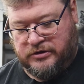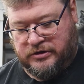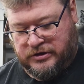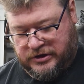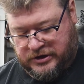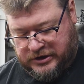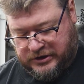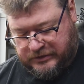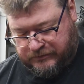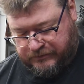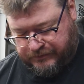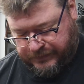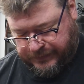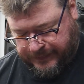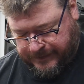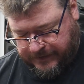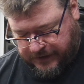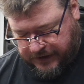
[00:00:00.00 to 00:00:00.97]

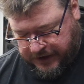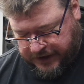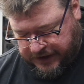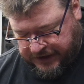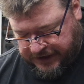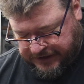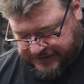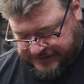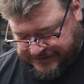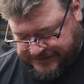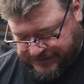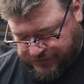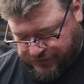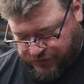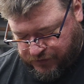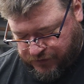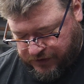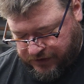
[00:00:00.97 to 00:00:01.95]
I need
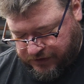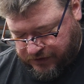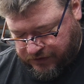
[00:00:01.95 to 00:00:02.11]
to